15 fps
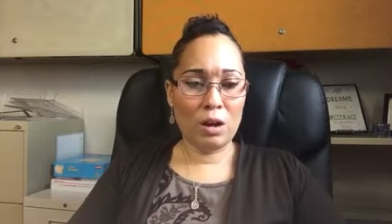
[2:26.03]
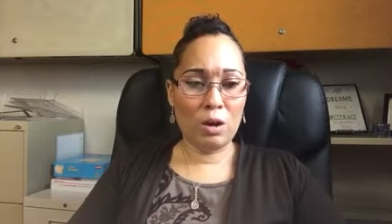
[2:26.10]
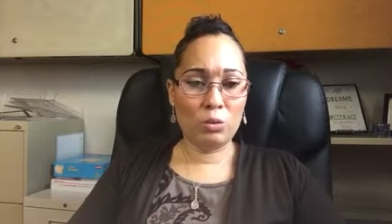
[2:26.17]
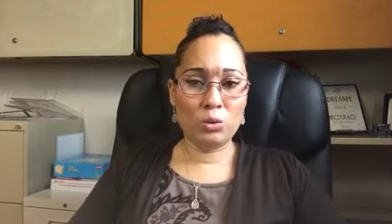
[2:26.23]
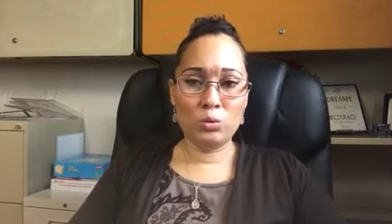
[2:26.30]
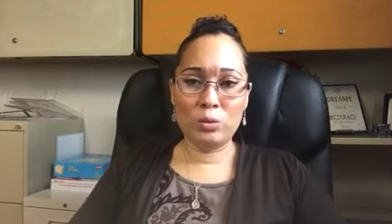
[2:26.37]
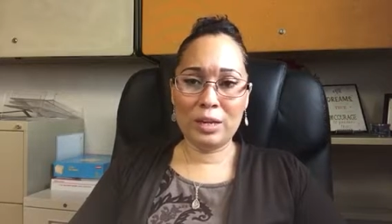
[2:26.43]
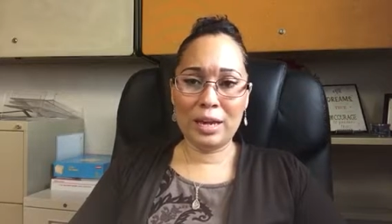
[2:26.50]

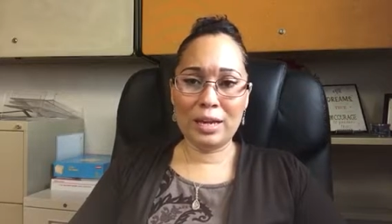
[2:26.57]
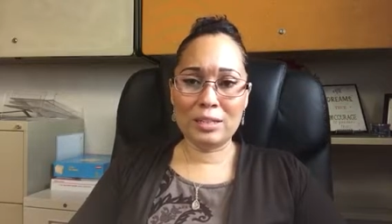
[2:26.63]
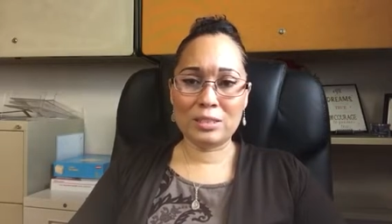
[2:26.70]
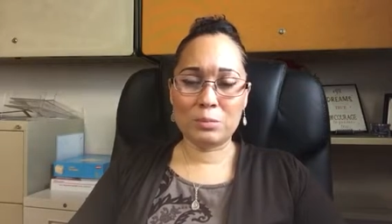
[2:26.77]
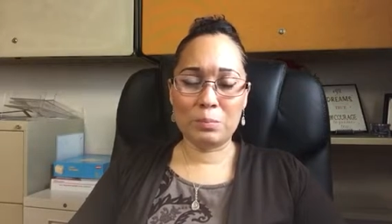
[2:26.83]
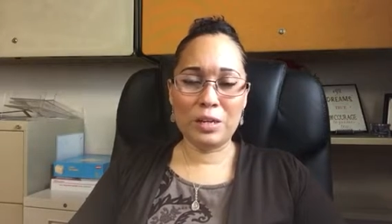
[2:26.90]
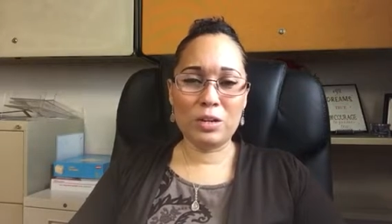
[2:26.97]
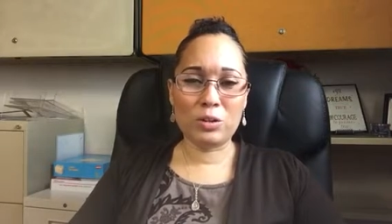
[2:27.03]
oh, you can't
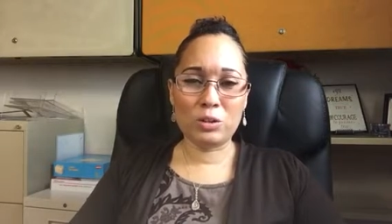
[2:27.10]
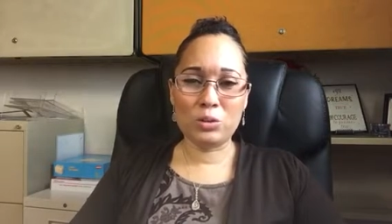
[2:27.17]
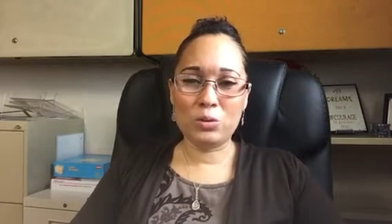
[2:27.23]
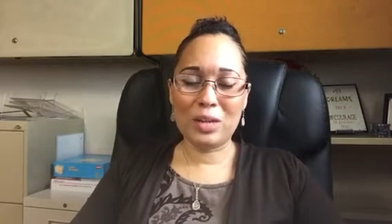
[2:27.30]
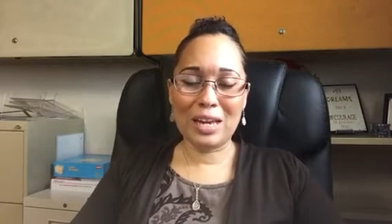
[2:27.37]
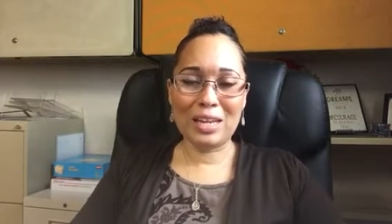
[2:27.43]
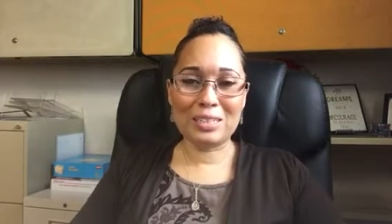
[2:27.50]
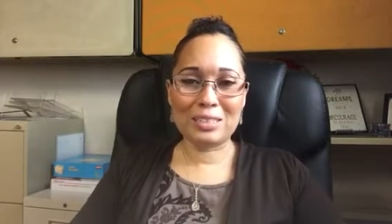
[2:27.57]
speak or you
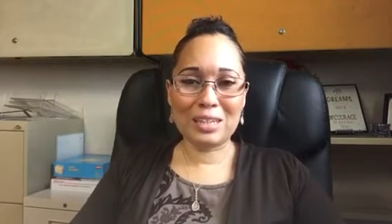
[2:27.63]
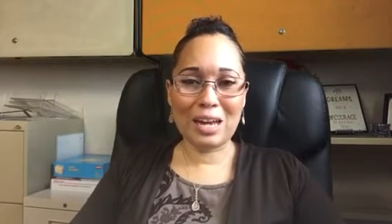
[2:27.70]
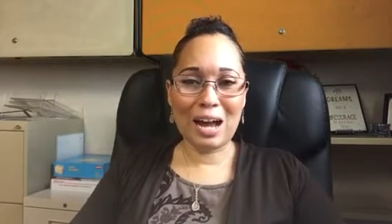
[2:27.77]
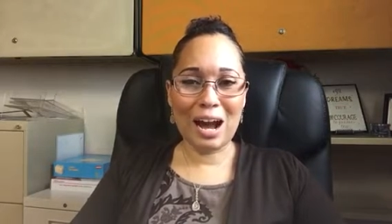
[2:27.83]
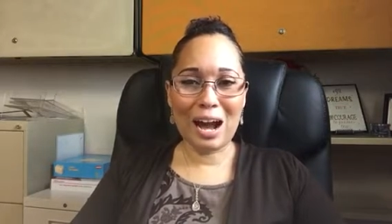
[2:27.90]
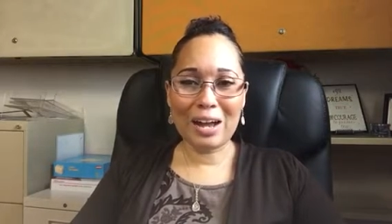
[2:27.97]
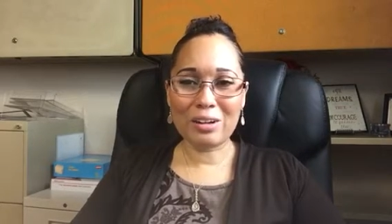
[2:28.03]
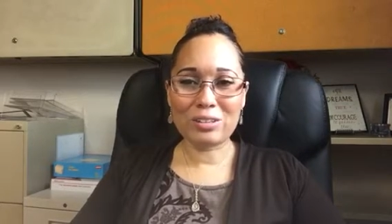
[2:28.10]
can't say
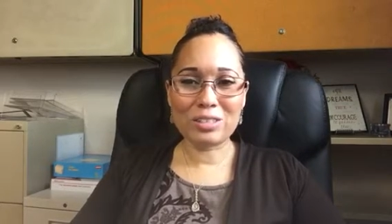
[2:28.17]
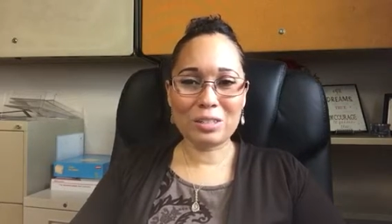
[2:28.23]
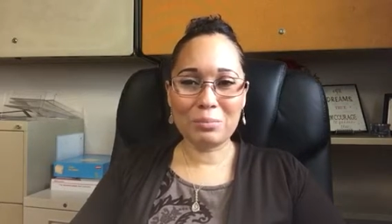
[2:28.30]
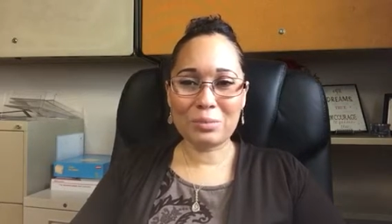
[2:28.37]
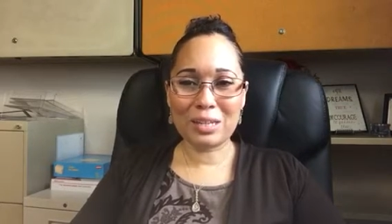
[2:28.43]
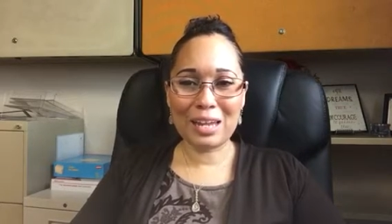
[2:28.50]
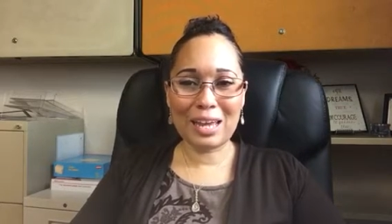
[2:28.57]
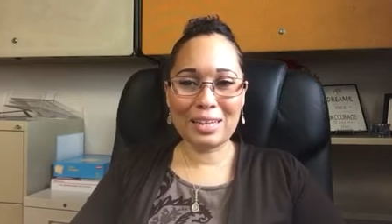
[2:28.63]
hi or
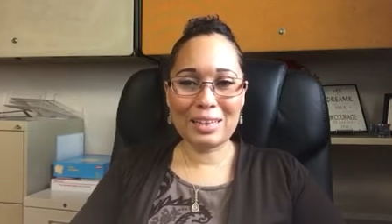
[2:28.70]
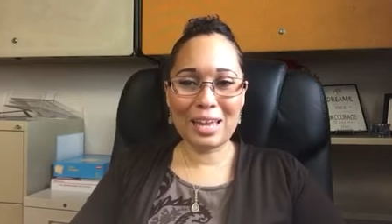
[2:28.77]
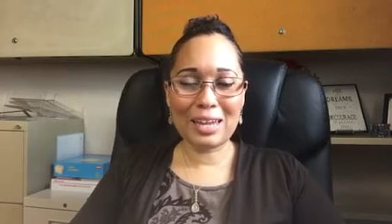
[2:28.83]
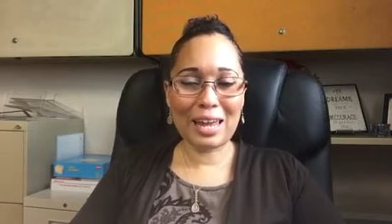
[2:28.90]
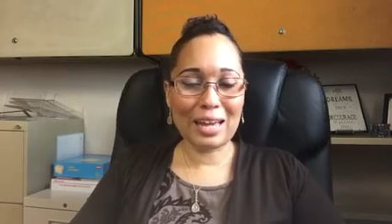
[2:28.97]
something like that.